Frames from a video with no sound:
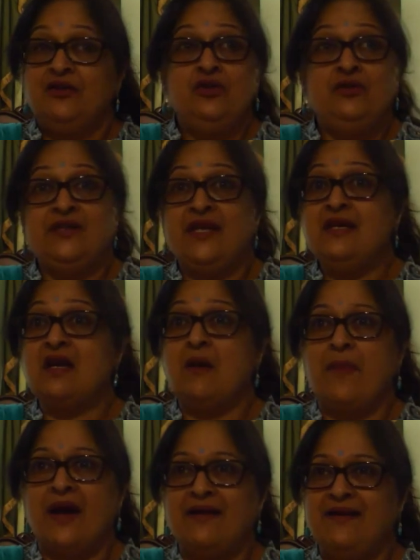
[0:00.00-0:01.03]
You think
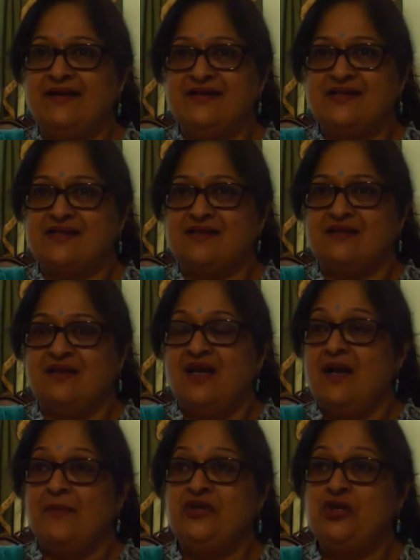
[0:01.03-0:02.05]
abundance,
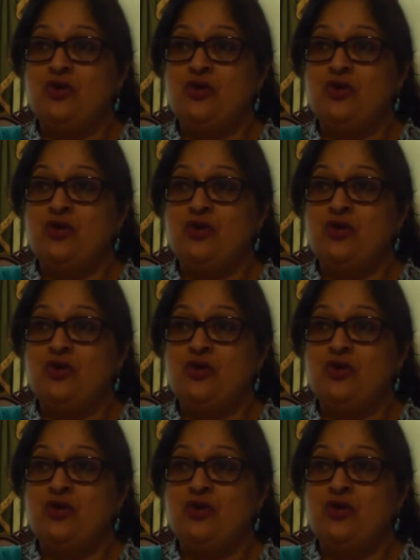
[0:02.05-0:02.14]
but